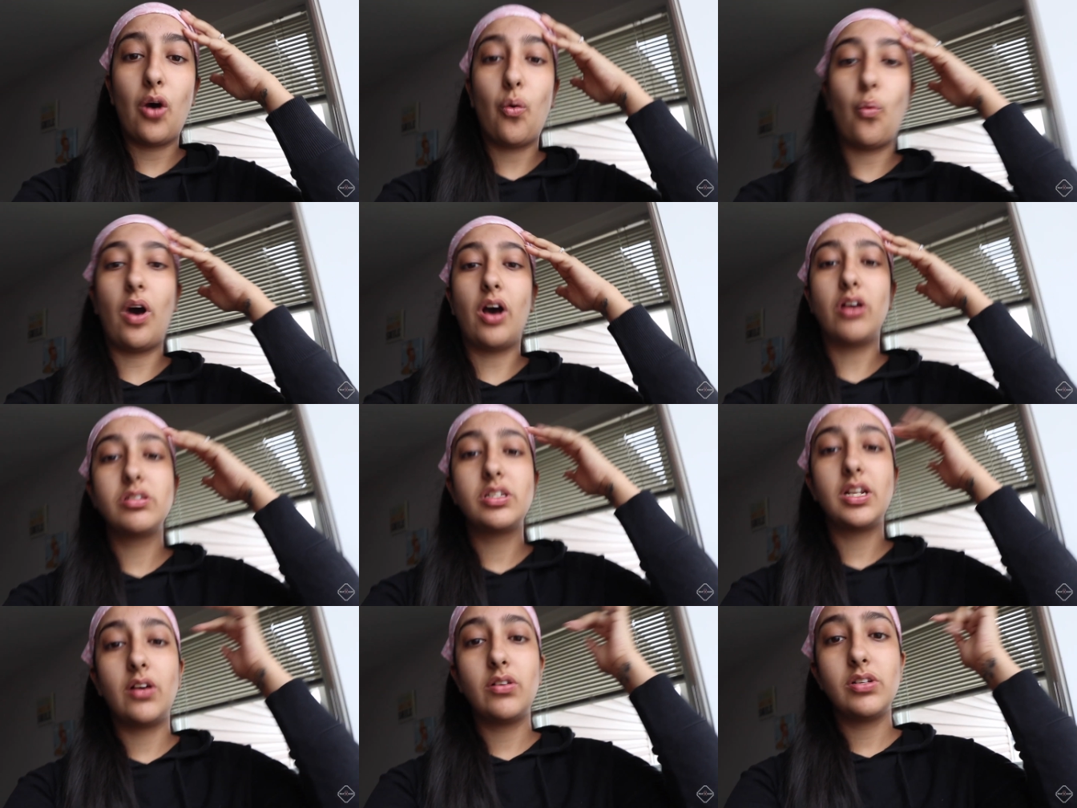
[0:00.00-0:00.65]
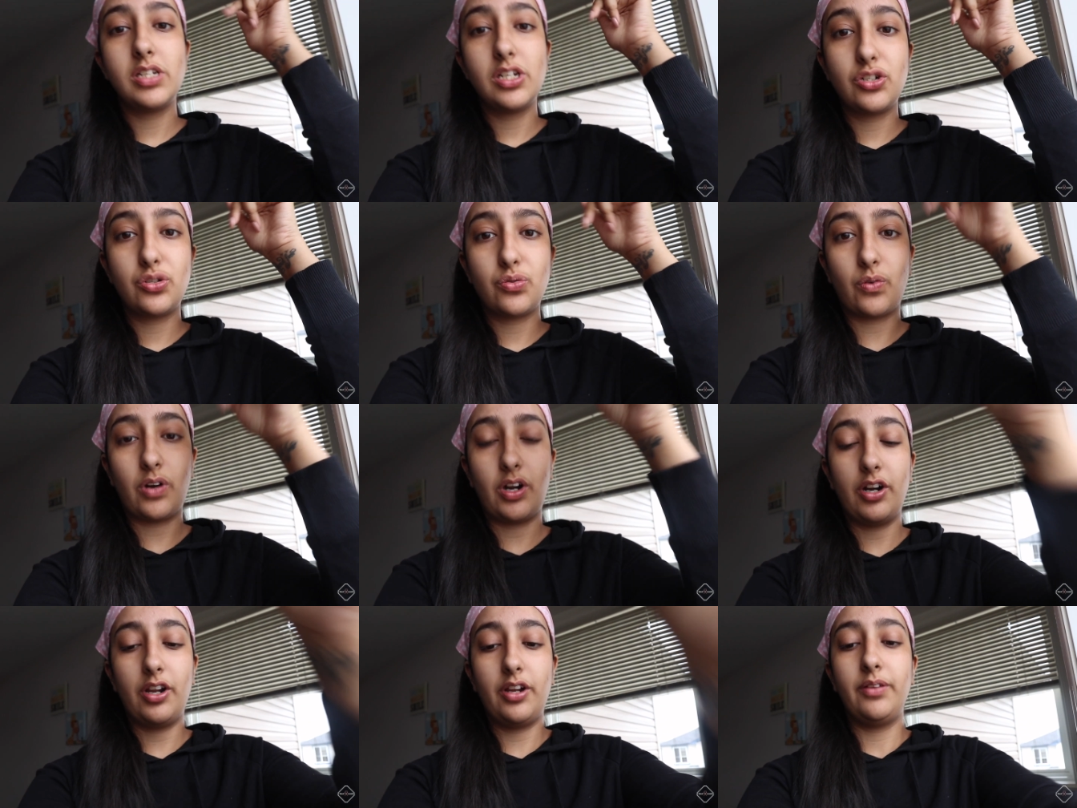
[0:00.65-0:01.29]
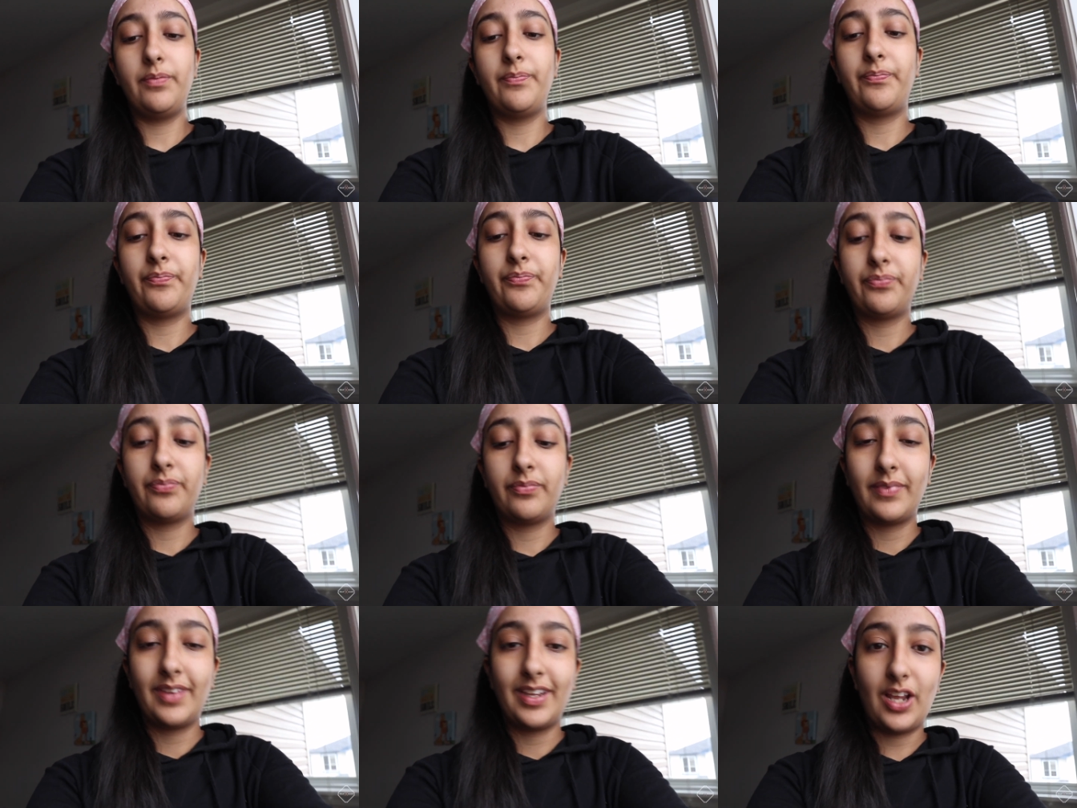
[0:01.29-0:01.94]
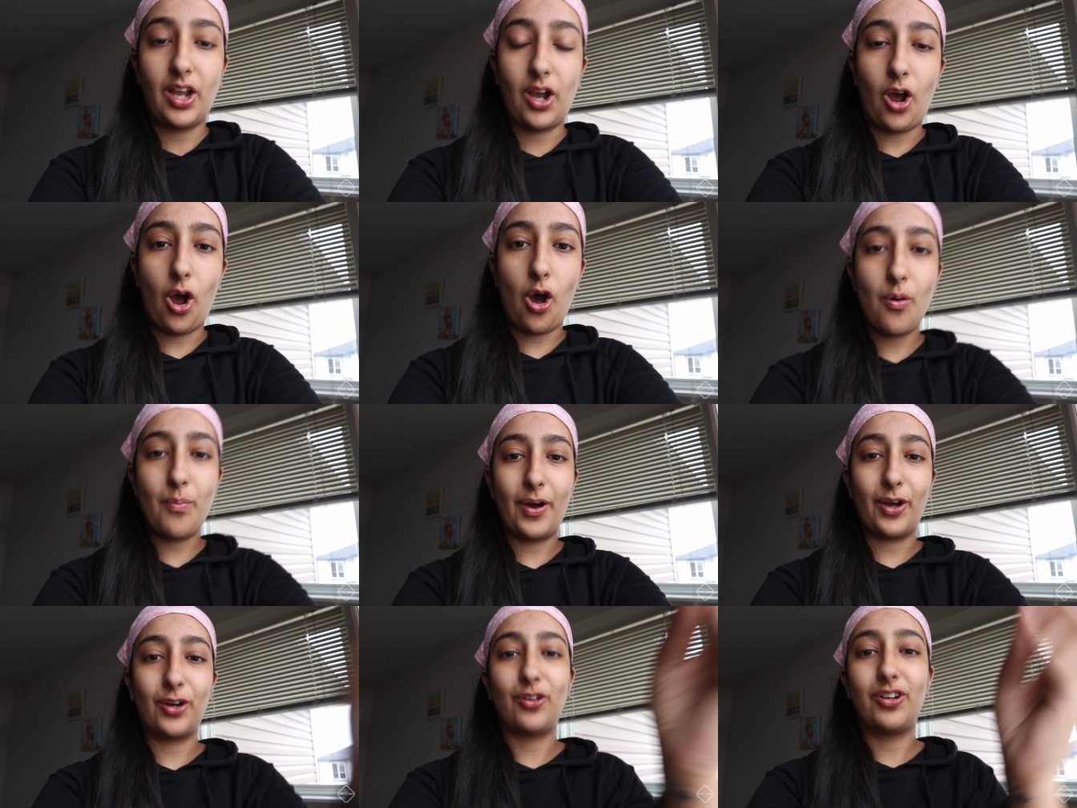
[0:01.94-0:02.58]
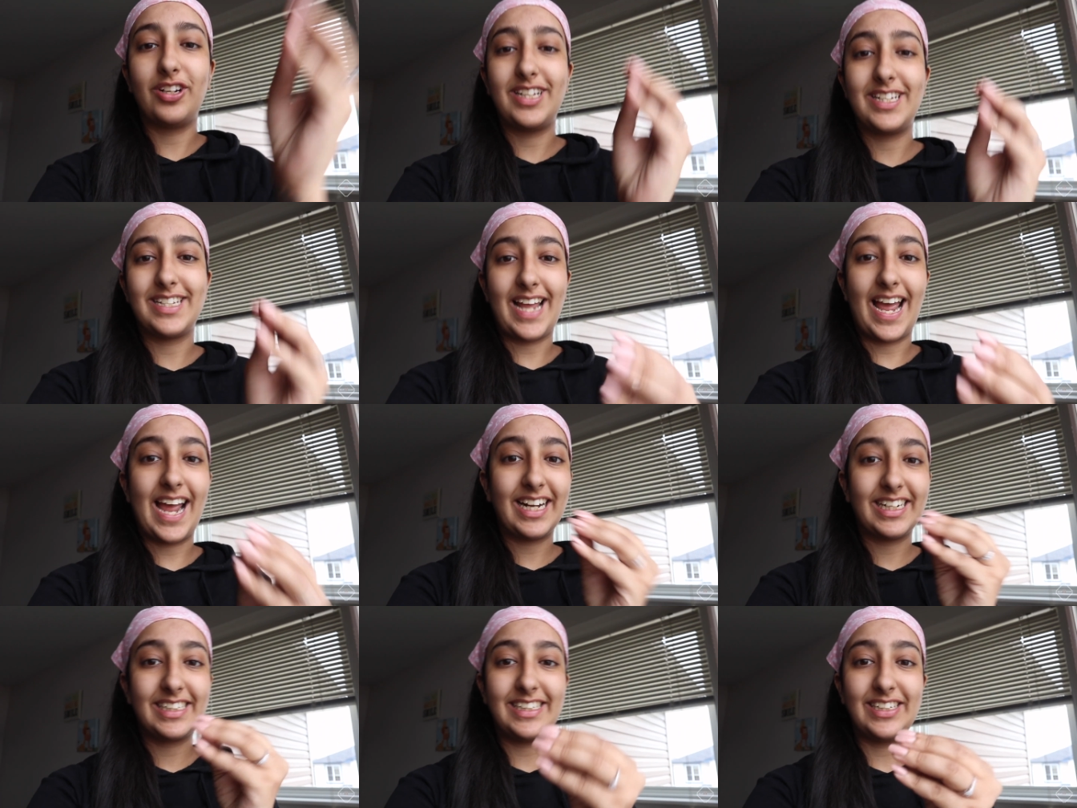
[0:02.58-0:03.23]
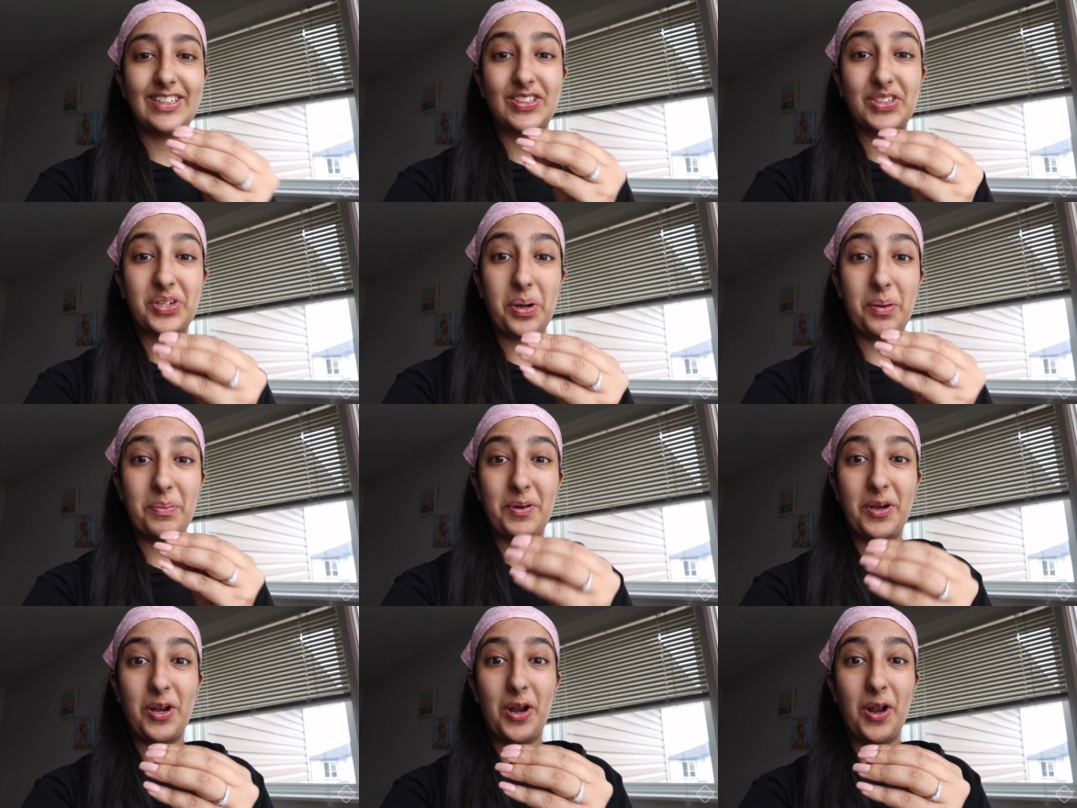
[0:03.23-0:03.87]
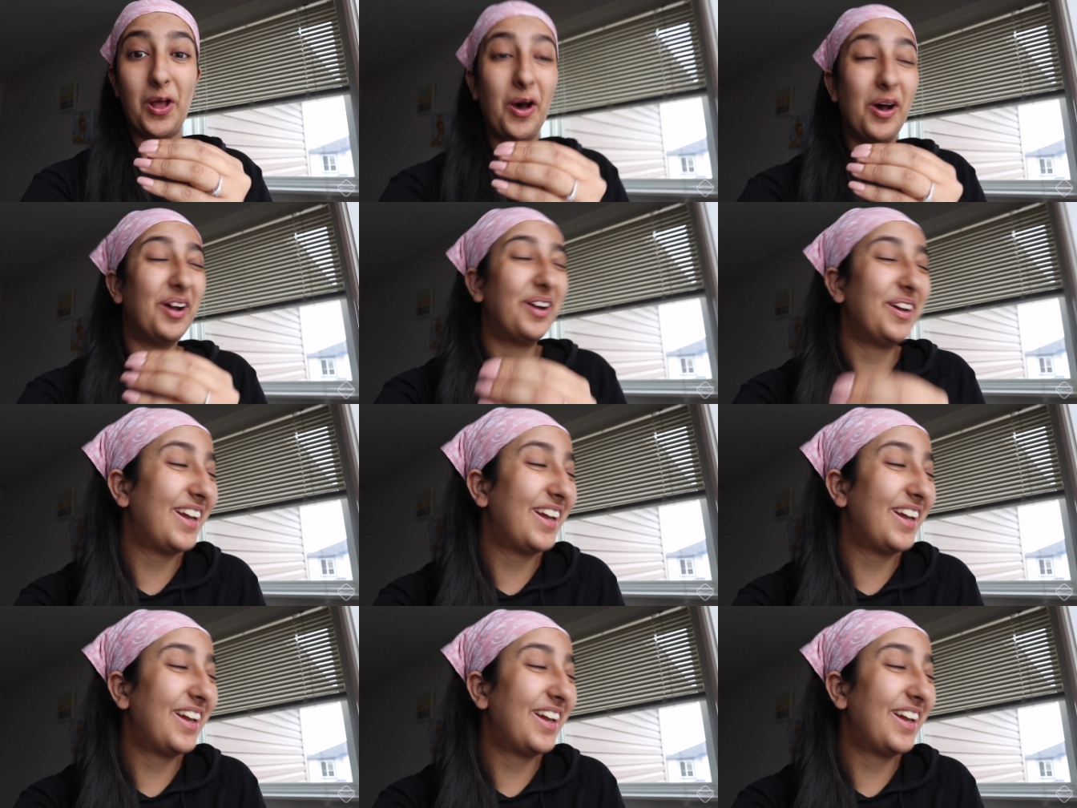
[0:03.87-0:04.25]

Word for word: whilst I was in Toronto, oh my god, there's accents coming along.